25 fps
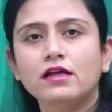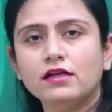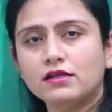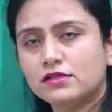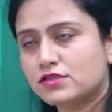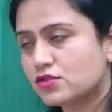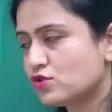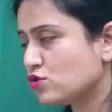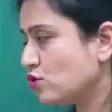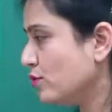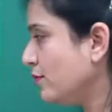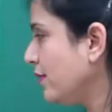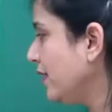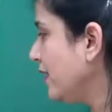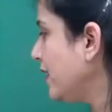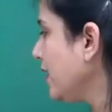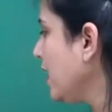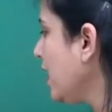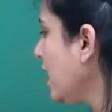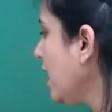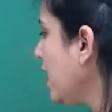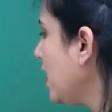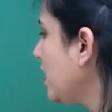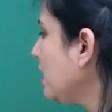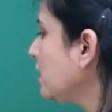
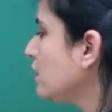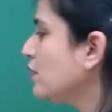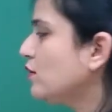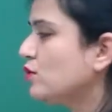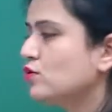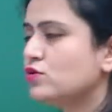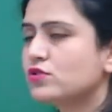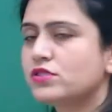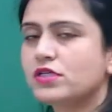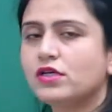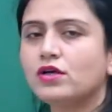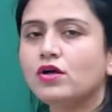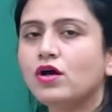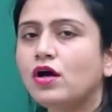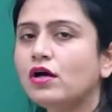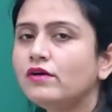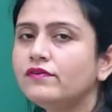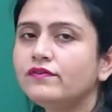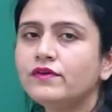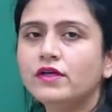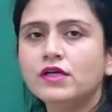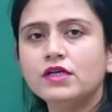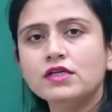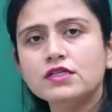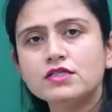stomata and closing of
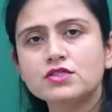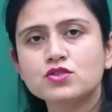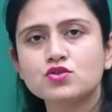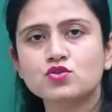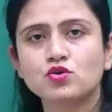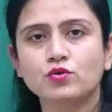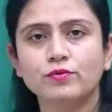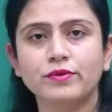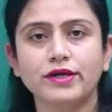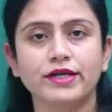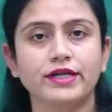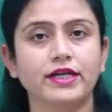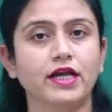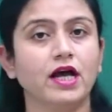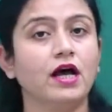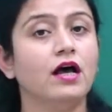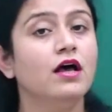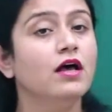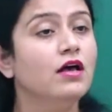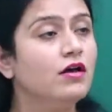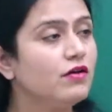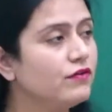stomata.